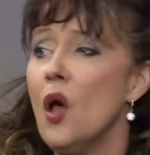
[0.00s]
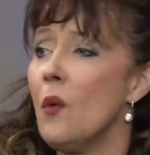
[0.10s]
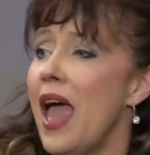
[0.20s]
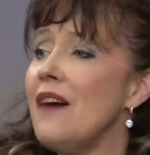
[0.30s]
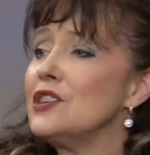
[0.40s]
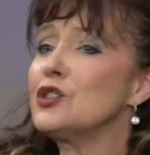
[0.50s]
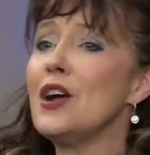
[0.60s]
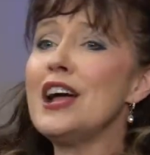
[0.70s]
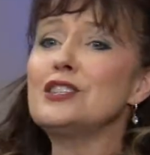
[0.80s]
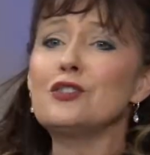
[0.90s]
We have a
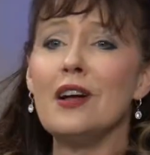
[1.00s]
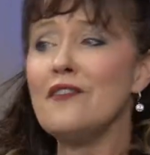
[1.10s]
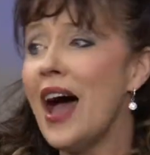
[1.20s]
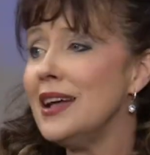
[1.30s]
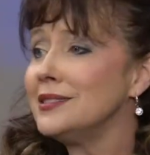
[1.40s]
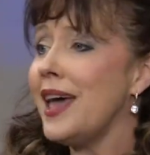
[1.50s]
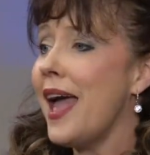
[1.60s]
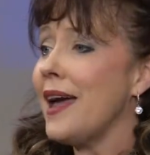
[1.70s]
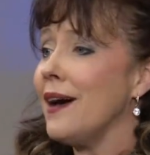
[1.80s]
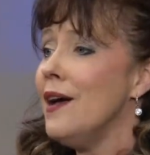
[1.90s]
treasure of
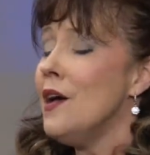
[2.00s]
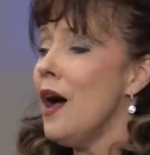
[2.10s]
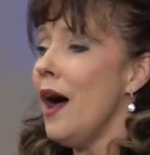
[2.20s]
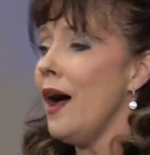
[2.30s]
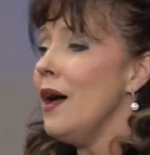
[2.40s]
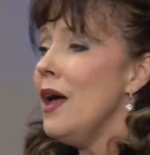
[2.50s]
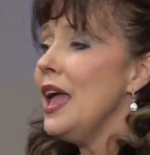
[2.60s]
Isaiah uh,